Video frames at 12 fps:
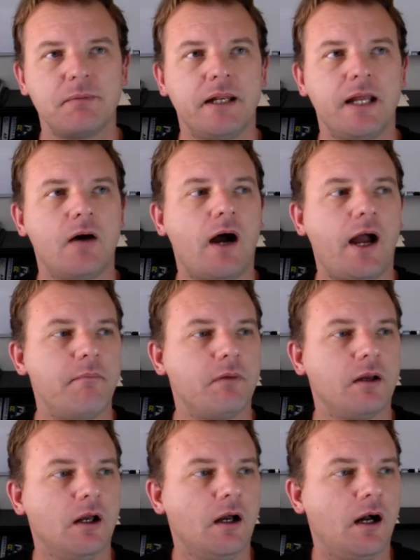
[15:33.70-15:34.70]
and now I'm
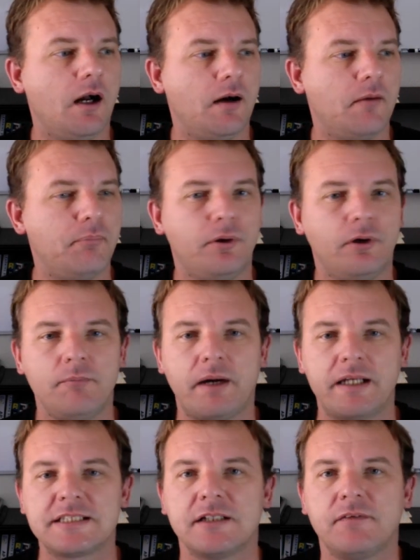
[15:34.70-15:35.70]
put
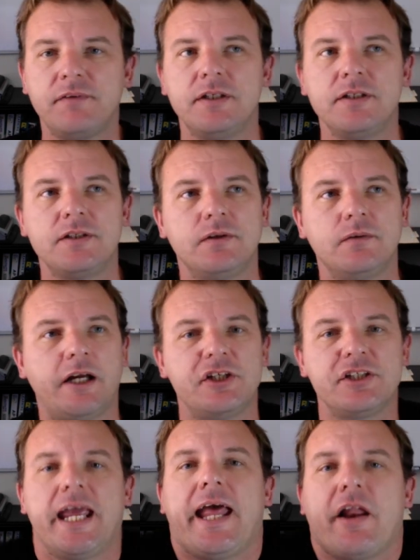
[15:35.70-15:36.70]
myself into. I
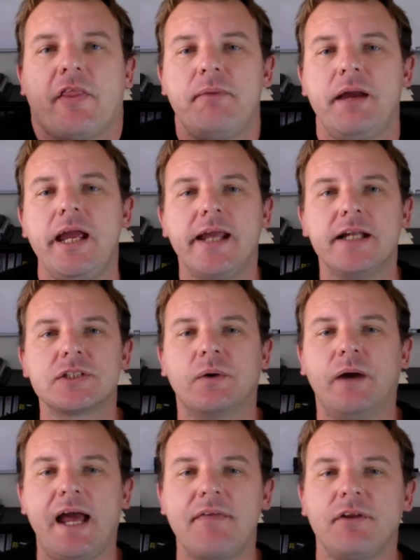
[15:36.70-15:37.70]
just can't handle the pain, so
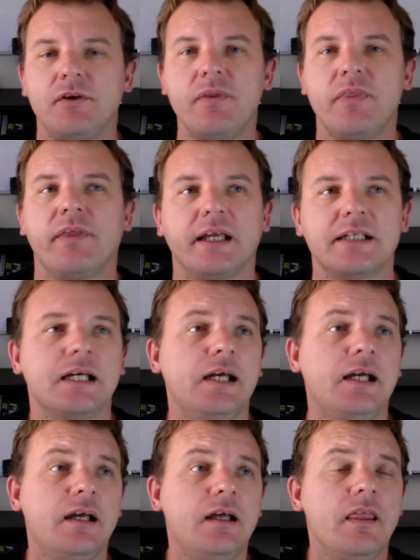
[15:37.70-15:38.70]
I have to do things.
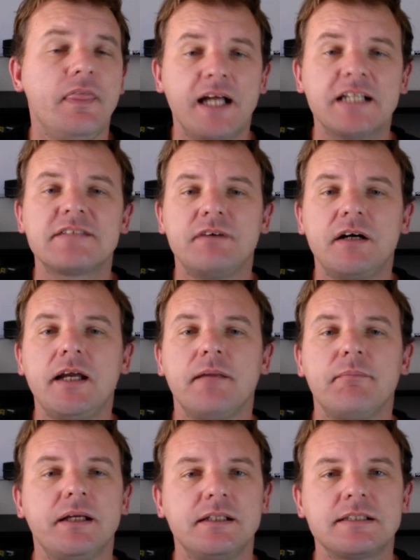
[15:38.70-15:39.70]
That's fine,
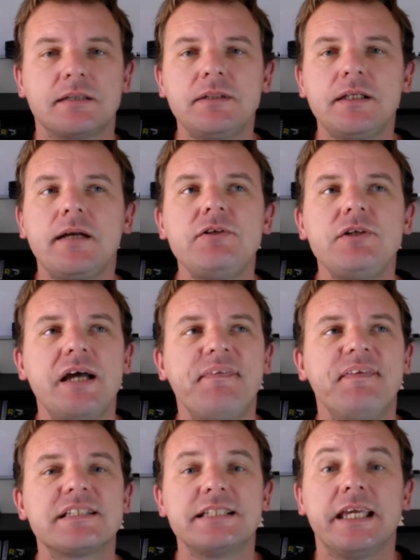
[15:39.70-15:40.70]
but sometimes you have
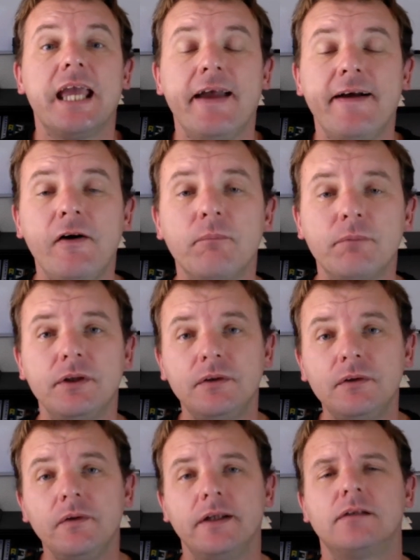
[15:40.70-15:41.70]
to seek help
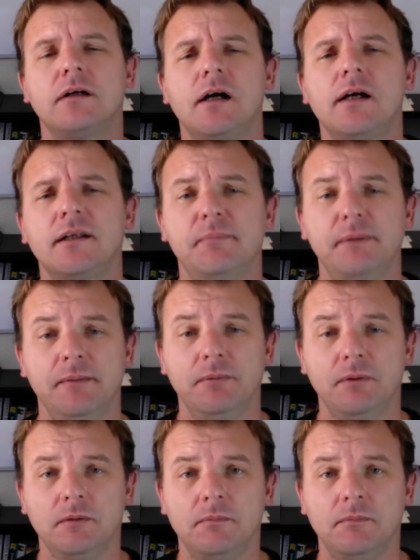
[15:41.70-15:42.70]
too and talk to people,